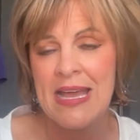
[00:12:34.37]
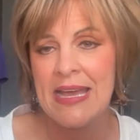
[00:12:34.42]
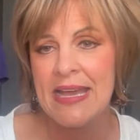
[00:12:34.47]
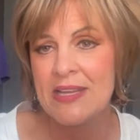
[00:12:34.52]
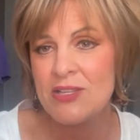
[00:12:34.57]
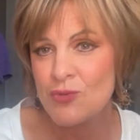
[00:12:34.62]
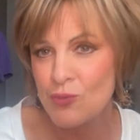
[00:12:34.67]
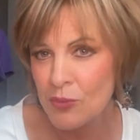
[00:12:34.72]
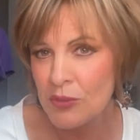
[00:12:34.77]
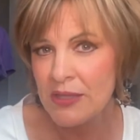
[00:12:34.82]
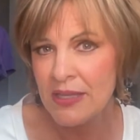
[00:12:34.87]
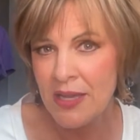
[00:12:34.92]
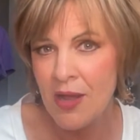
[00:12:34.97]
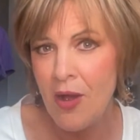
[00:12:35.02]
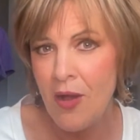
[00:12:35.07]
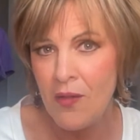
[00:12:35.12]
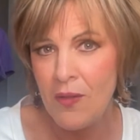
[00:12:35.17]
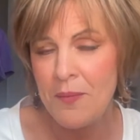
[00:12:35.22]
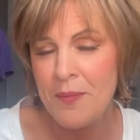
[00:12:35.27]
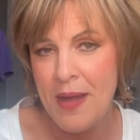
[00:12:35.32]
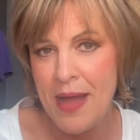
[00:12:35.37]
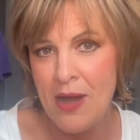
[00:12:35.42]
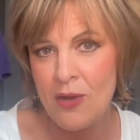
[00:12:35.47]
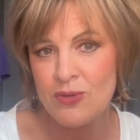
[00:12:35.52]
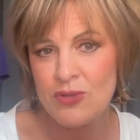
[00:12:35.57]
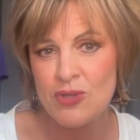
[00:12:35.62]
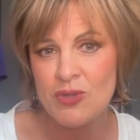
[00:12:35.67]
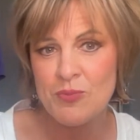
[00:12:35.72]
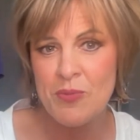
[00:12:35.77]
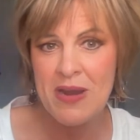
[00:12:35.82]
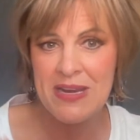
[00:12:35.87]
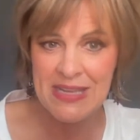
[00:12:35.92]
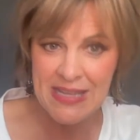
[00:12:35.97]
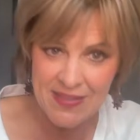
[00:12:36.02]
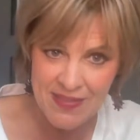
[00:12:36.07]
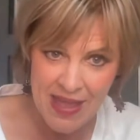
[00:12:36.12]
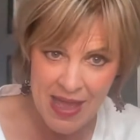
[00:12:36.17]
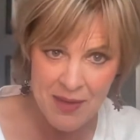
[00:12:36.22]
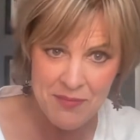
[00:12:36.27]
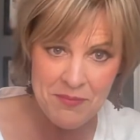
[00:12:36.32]
It's really all about
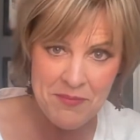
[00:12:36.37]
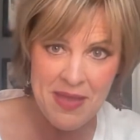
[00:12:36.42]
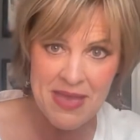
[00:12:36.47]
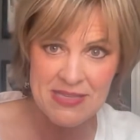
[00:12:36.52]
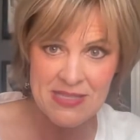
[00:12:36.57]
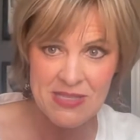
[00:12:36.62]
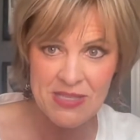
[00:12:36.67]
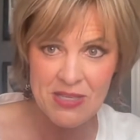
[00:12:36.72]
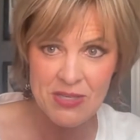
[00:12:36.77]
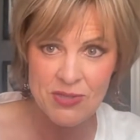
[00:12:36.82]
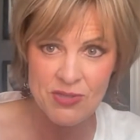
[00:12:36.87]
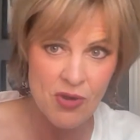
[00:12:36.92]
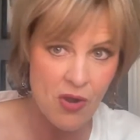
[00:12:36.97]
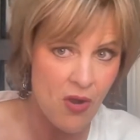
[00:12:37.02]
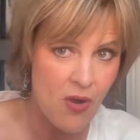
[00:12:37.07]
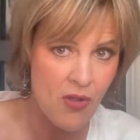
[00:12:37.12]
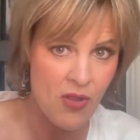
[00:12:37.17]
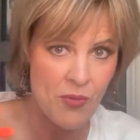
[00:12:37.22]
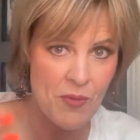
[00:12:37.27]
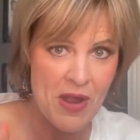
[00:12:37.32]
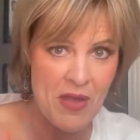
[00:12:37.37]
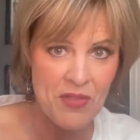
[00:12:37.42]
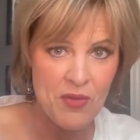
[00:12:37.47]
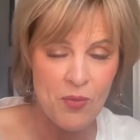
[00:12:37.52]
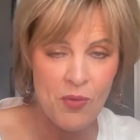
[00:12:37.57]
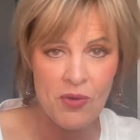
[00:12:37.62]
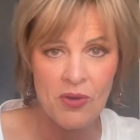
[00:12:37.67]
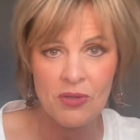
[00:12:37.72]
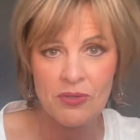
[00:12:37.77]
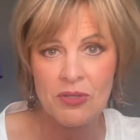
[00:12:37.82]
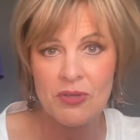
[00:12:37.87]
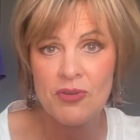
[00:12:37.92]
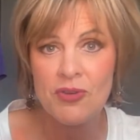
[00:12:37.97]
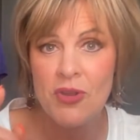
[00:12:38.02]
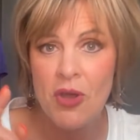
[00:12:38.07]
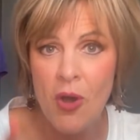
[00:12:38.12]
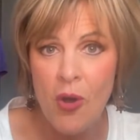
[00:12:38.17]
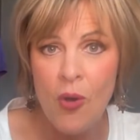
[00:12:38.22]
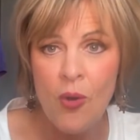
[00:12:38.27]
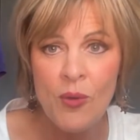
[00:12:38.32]
spreading that message all around the world.
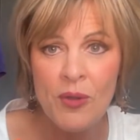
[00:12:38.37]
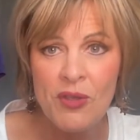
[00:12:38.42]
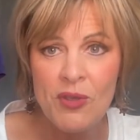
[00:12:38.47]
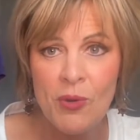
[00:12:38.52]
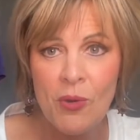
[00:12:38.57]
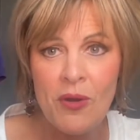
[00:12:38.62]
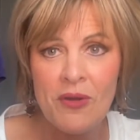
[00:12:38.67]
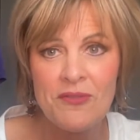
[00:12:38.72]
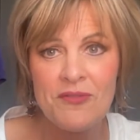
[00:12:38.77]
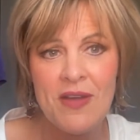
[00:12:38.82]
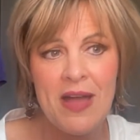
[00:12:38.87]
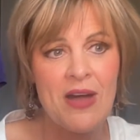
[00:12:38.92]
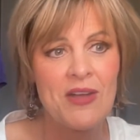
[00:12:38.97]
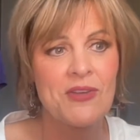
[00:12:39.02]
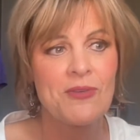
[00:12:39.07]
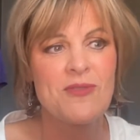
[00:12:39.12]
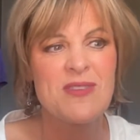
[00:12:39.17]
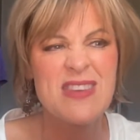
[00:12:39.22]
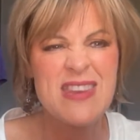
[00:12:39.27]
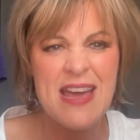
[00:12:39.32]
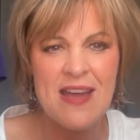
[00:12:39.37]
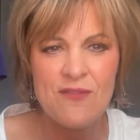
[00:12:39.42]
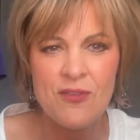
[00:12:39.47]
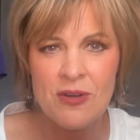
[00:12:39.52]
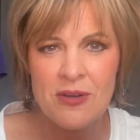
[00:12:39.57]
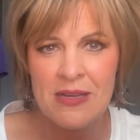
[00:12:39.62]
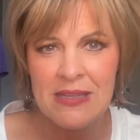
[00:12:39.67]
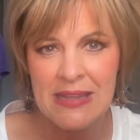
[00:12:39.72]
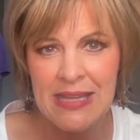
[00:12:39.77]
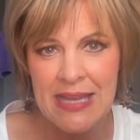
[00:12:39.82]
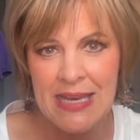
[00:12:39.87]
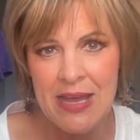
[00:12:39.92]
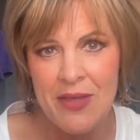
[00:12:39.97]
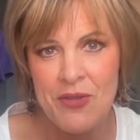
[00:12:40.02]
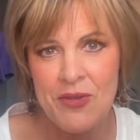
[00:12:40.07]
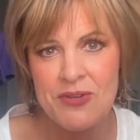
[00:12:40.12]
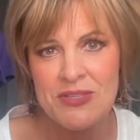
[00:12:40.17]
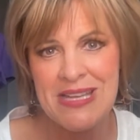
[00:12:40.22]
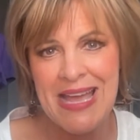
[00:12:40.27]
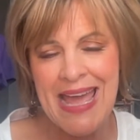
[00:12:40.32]
Know your value. Never let
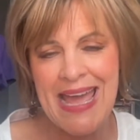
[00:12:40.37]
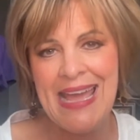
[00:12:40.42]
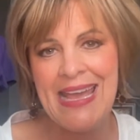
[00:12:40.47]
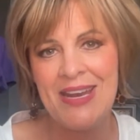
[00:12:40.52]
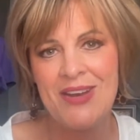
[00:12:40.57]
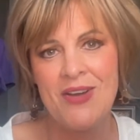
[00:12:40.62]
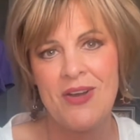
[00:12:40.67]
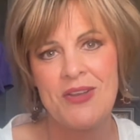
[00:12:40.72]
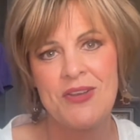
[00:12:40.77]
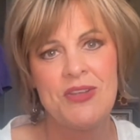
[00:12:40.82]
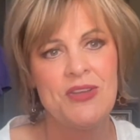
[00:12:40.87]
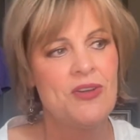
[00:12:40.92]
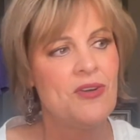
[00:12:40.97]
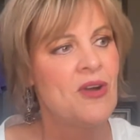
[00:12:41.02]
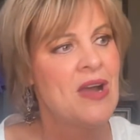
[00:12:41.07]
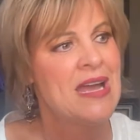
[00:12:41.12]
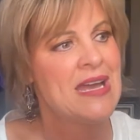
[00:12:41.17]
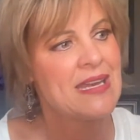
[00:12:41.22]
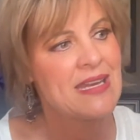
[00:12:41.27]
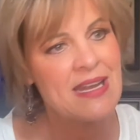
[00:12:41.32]
others hate on you.